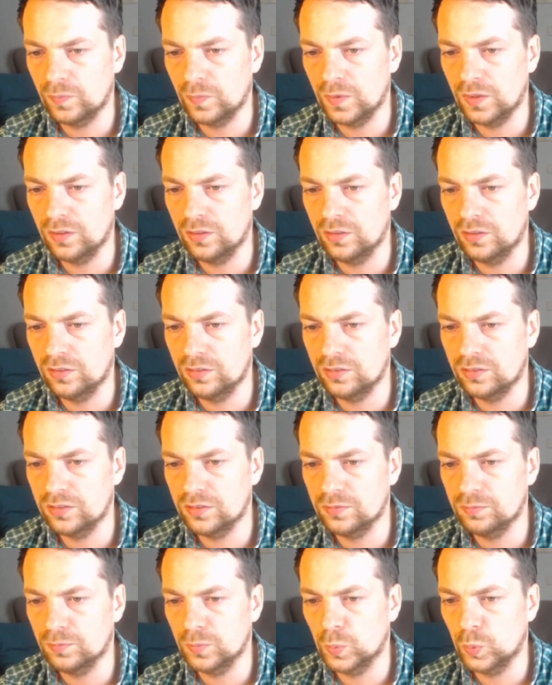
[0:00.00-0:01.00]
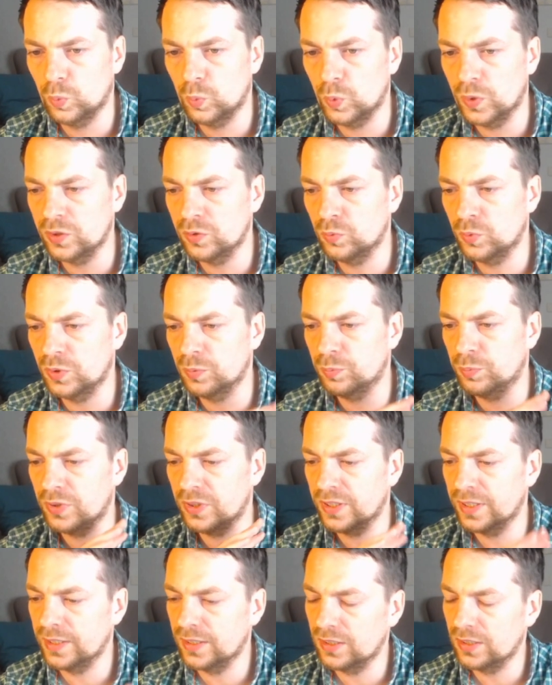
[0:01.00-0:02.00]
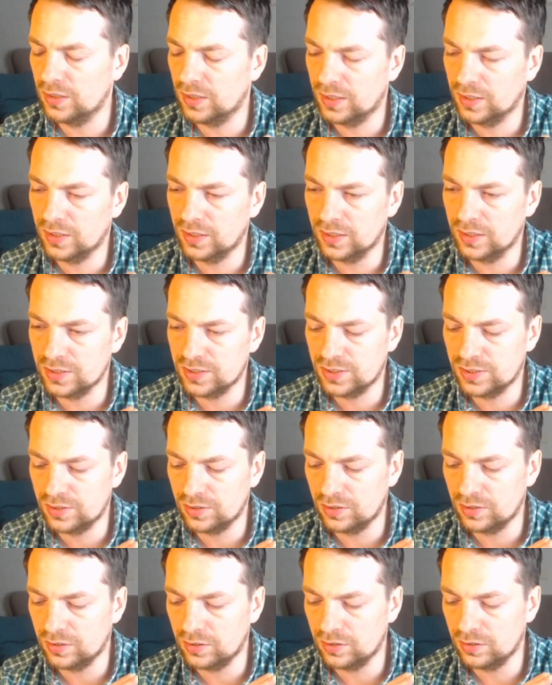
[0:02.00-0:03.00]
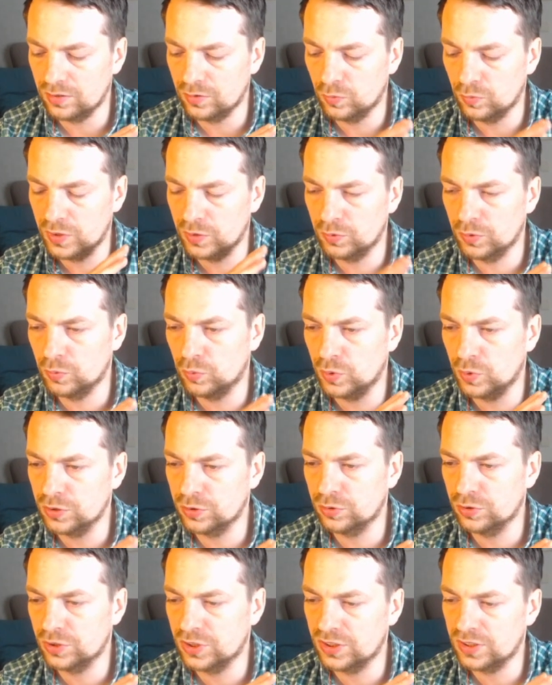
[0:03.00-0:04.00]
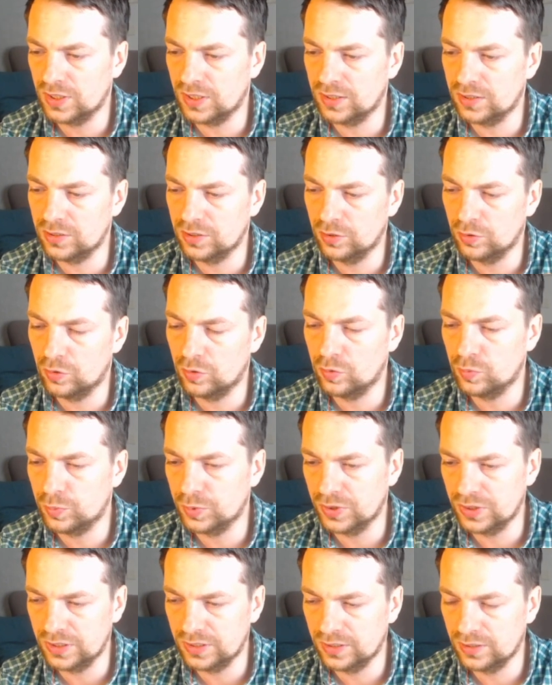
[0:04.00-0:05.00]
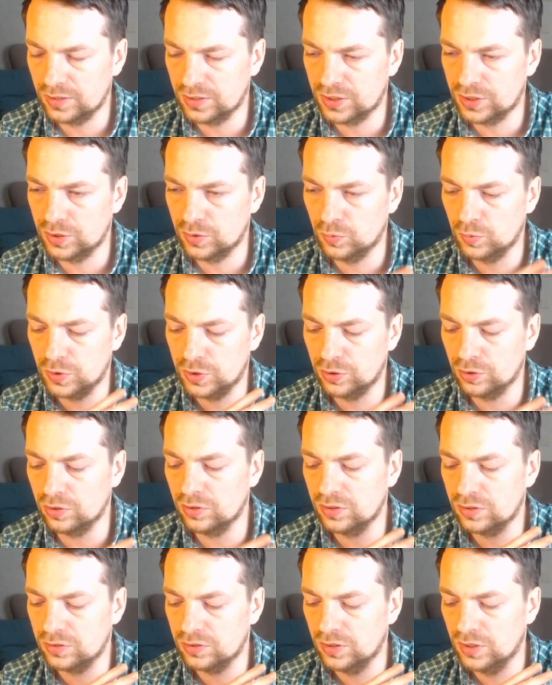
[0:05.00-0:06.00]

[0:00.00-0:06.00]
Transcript: when we play against, when we want to study openings, we don't